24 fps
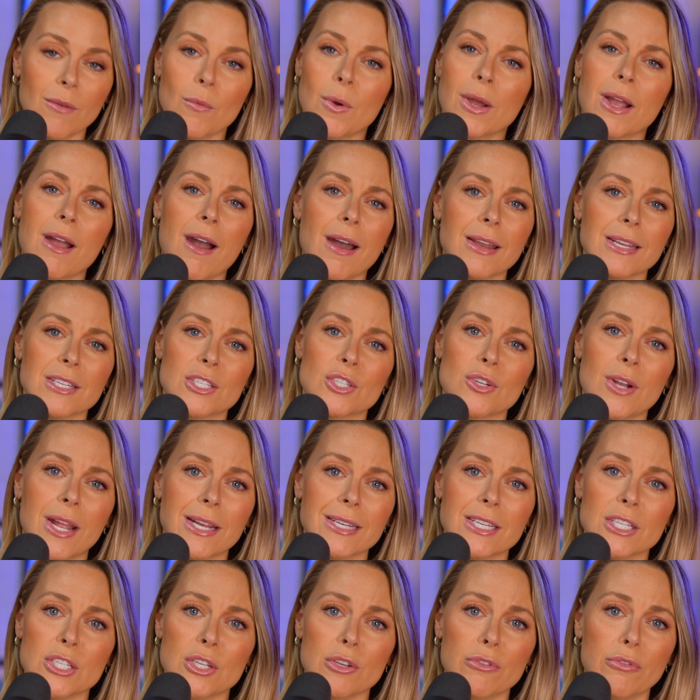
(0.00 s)
what God is
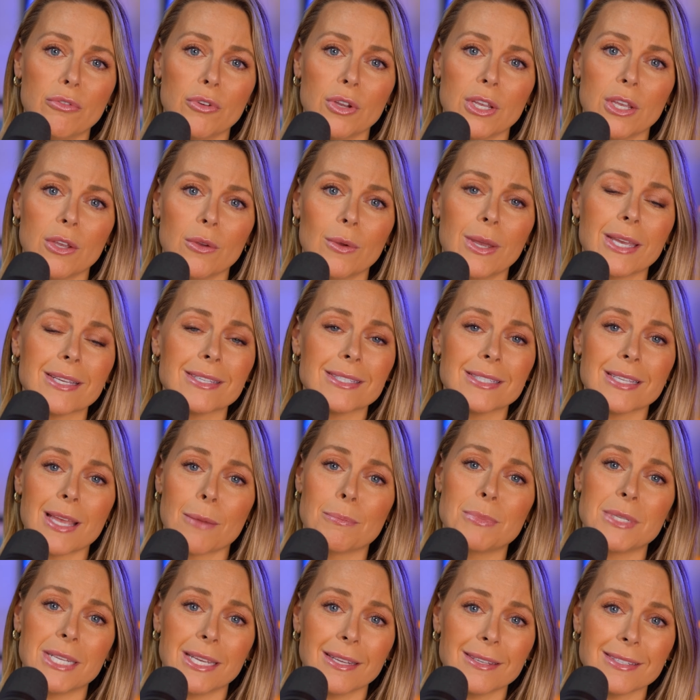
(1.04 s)
trying to do for you.
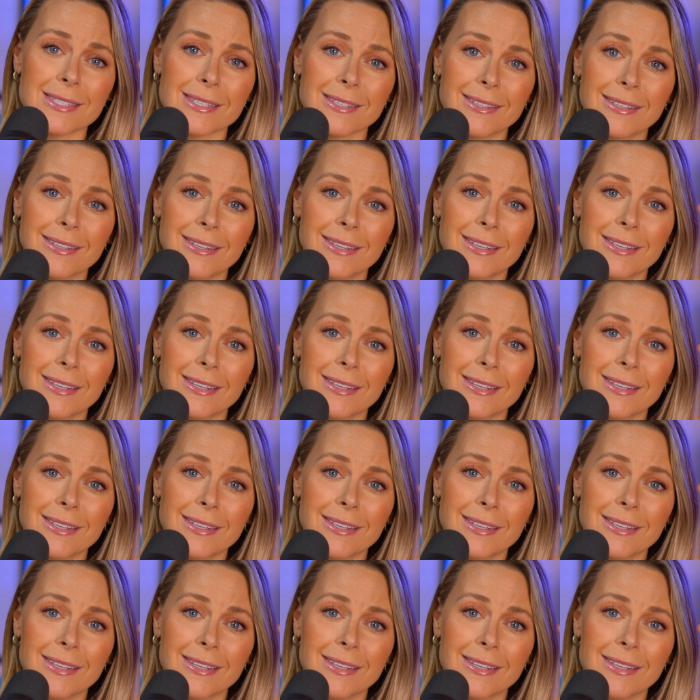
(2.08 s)
Accept it.